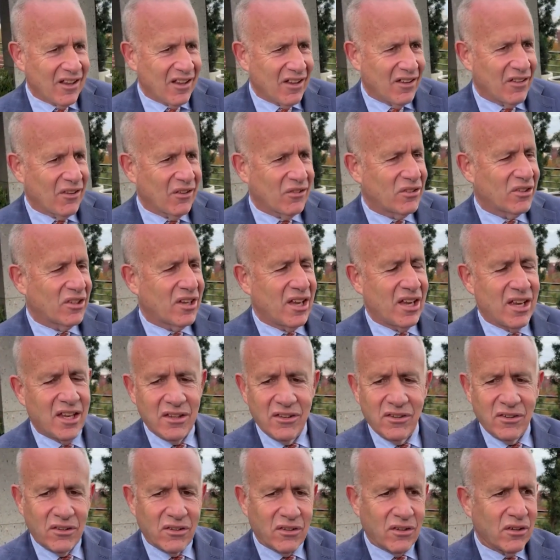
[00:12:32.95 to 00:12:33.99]
those
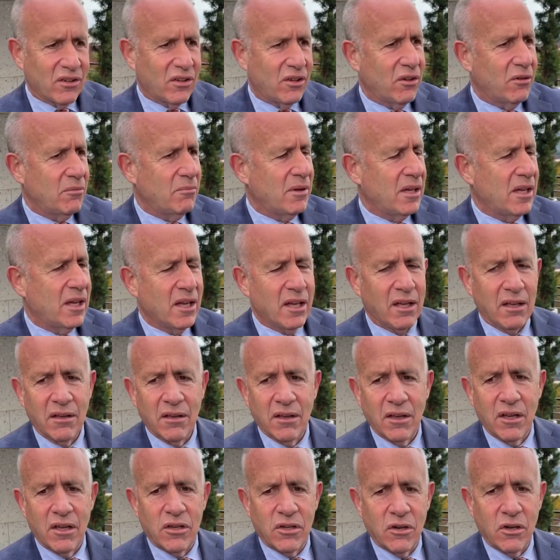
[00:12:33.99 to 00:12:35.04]
kids, you, Mia,
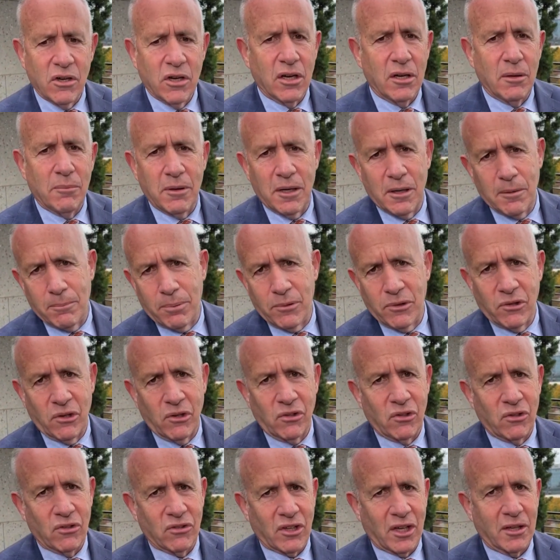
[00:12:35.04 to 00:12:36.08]
you're going to be in
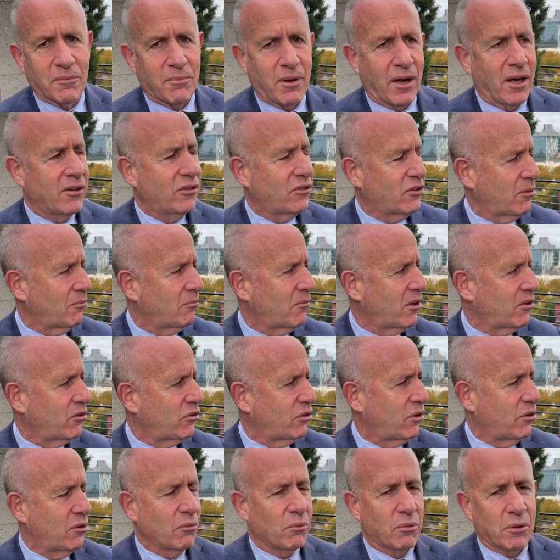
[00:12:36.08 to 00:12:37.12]
positions like mine someday
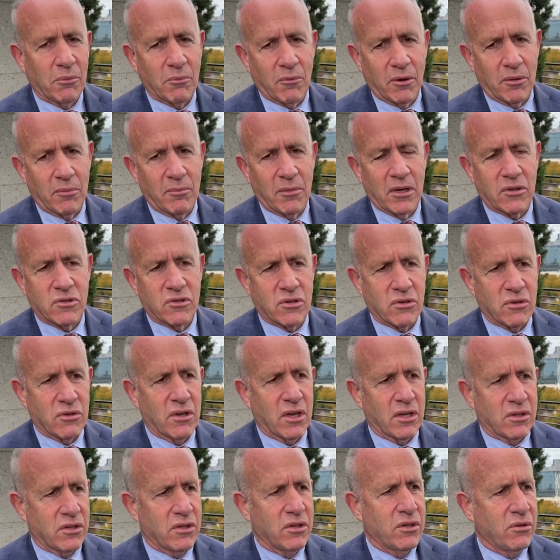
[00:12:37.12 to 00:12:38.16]
soon, and we want to make sure
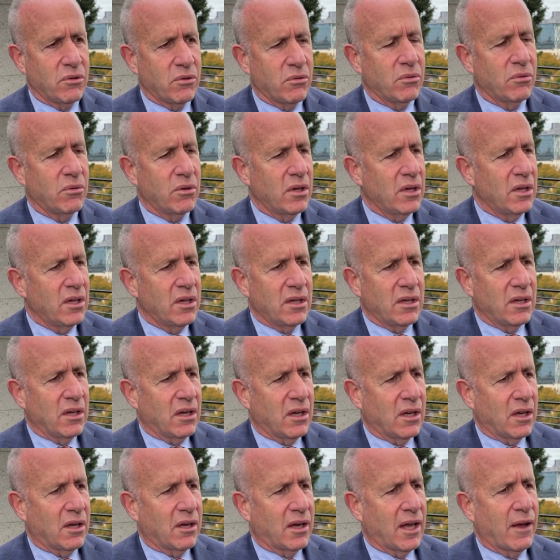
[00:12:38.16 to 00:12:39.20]
that you
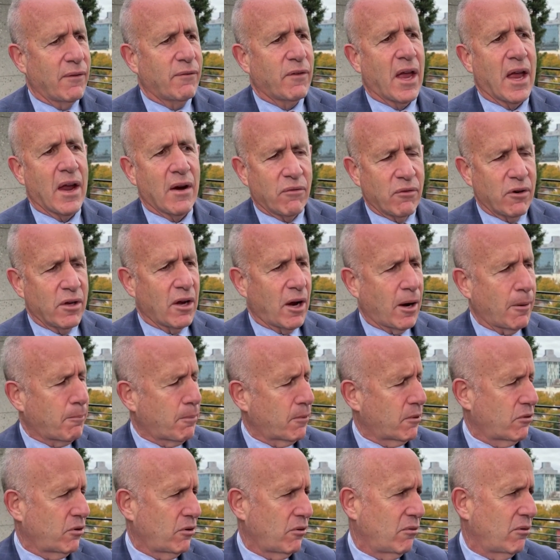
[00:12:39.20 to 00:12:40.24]
uh, have every
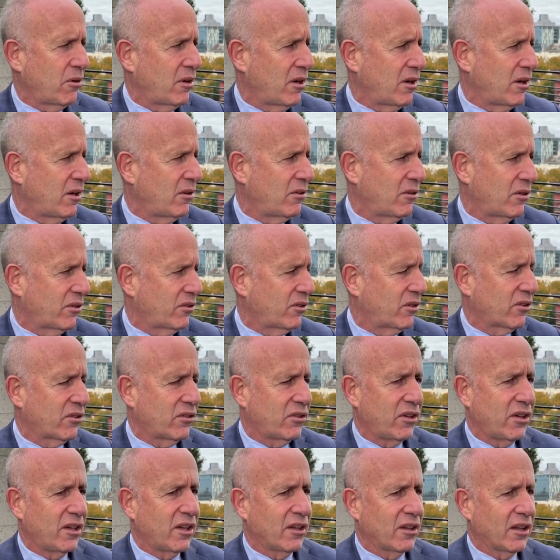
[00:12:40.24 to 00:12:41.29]
opportunity to
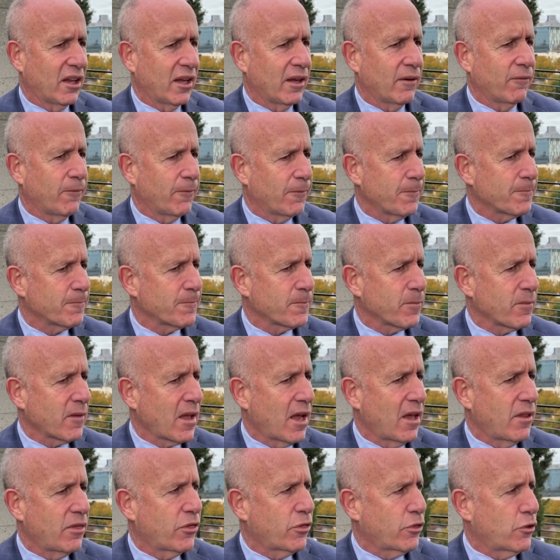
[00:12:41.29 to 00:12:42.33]
succeed in life.
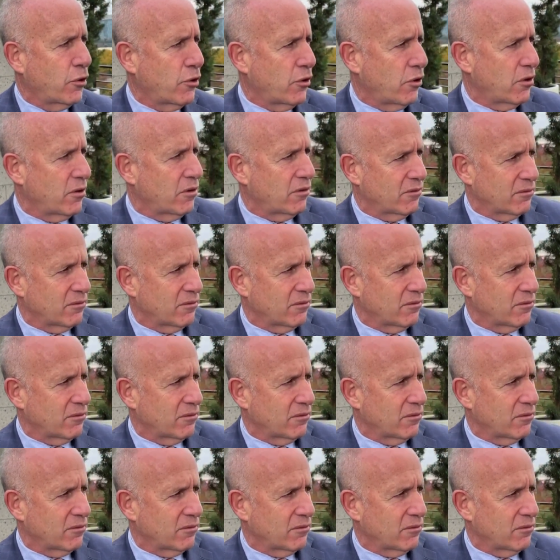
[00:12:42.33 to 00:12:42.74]
Speaking of which,